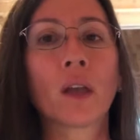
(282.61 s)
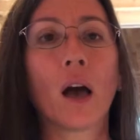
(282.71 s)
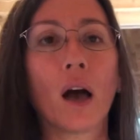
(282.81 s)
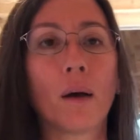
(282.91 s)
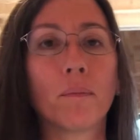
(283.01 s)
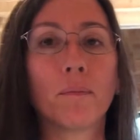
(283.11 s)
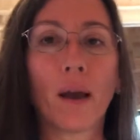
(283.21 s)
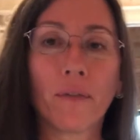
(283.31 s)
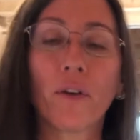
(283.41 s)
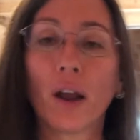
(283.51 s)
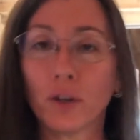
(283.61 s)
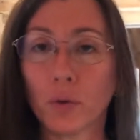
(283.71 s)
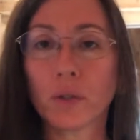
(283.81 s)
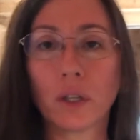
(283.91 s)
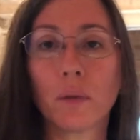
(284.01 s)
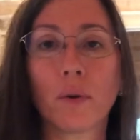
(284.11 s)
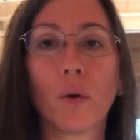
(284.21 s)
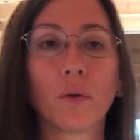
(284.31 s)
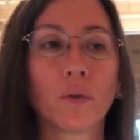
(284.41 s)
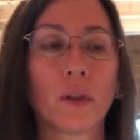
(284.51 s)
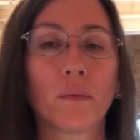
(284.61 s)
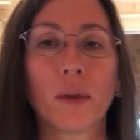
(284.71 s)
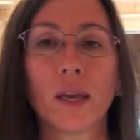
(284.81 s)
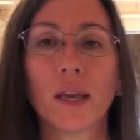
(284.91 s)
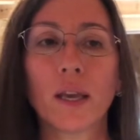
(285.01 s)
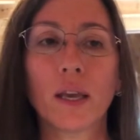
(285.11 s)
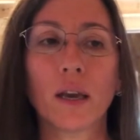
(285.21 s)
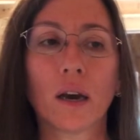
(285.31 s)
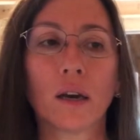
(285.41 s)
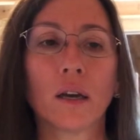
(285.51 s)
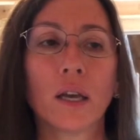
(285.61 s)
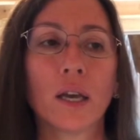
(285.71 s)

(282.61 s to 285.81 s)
um, my friend who's a little bit older than me, he uh,